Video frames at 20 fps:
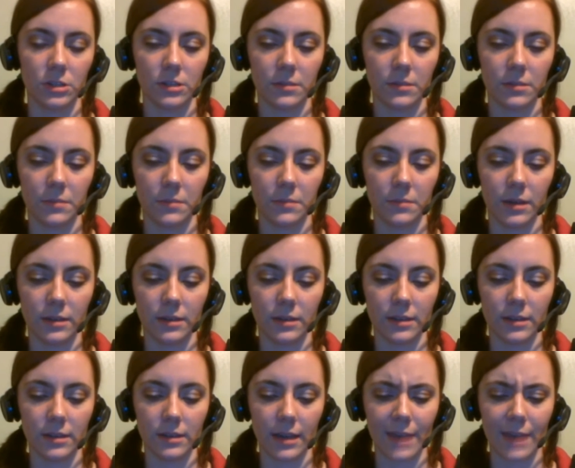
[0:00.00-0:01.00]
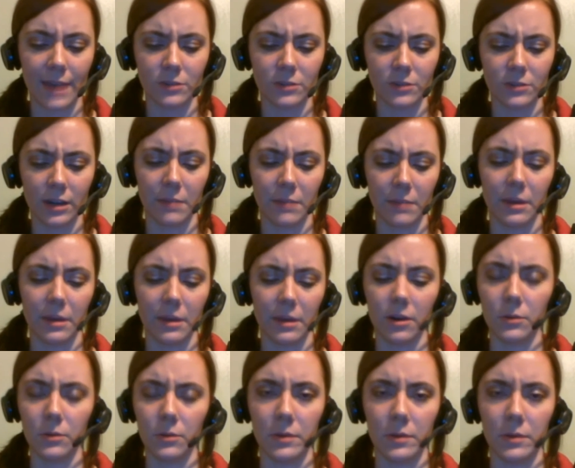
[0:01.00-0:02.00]
But after
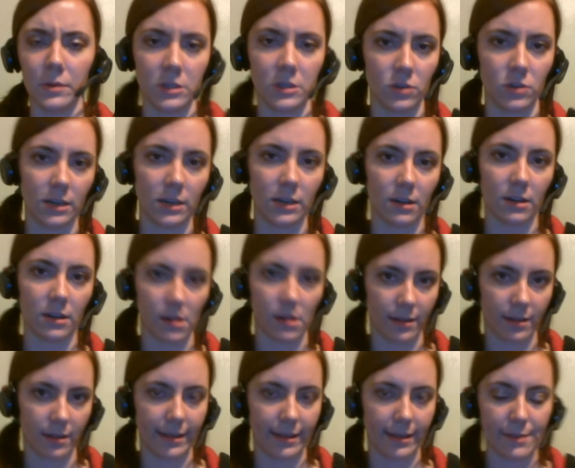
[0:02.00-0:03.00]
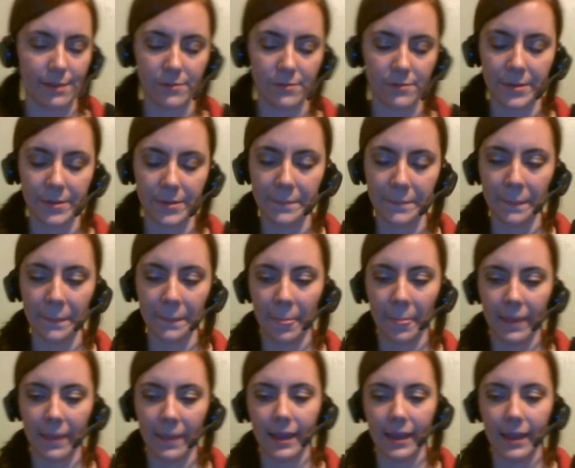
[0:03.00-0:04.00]
Chimeron, we went straight to Conclave.
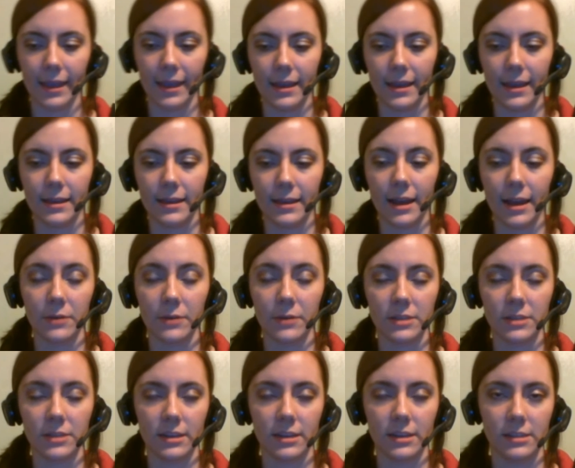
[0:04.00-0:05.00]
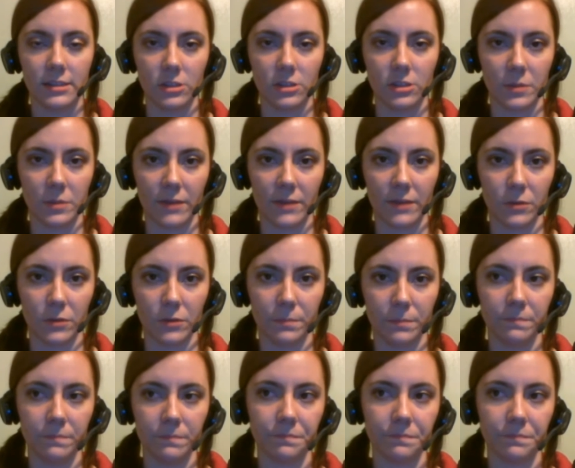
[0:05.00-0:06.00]
And I was on Nazir's
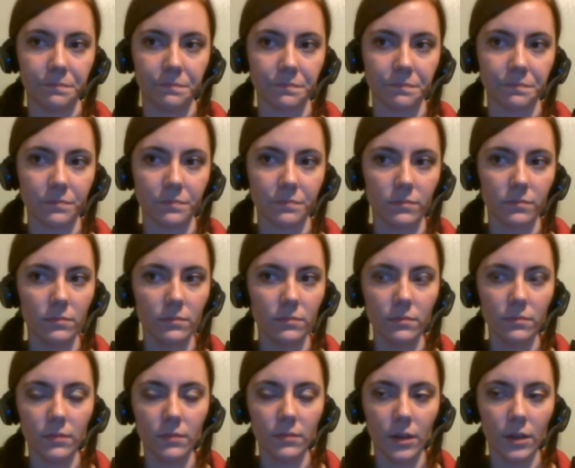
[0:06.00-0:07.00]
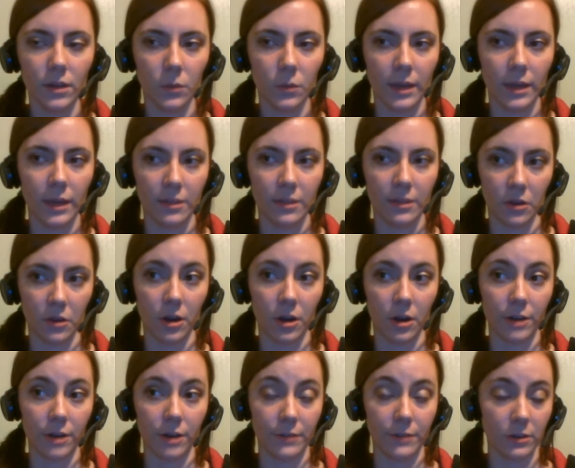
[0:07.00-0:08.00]
platform with
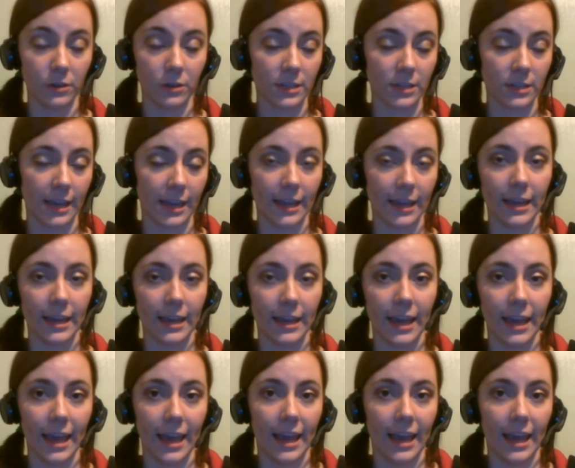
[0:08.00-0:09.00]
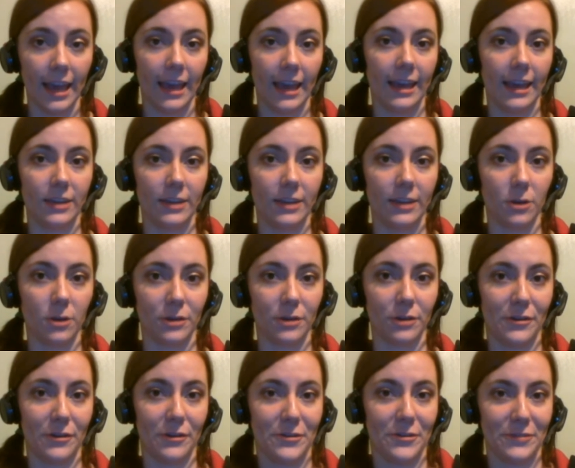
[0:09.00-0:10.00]
our Feral Tank and our
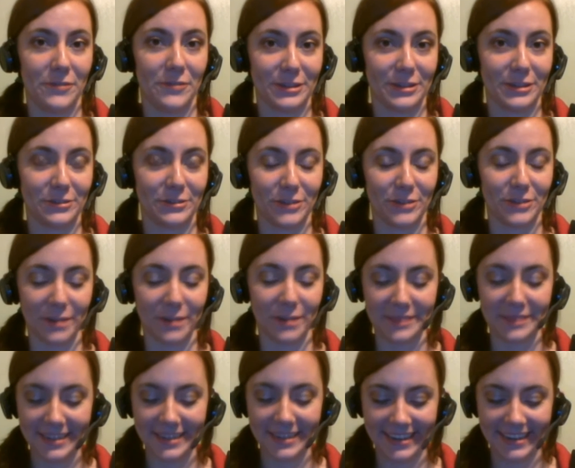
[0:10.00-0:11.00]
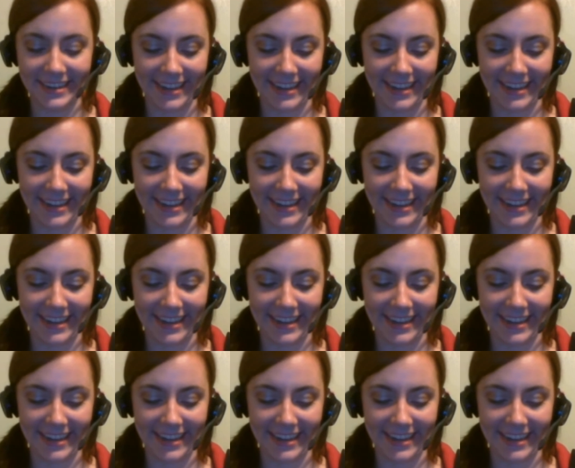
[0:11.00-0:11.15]
Resto Shaman.